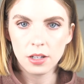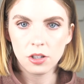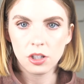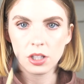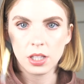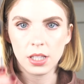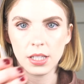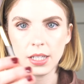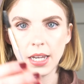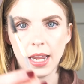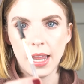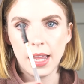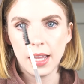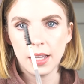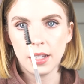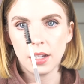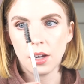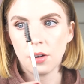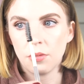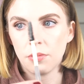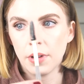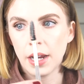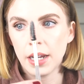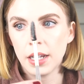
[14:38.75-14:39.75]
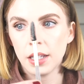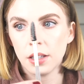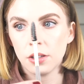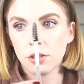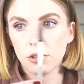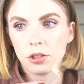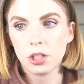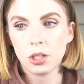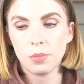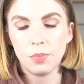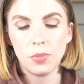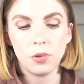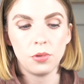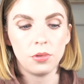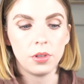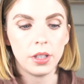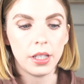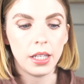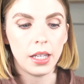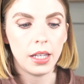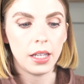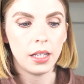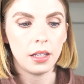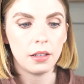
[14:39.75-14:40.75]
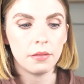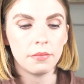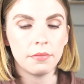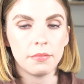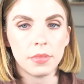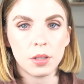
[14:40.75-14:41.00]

just take a regular spoolie,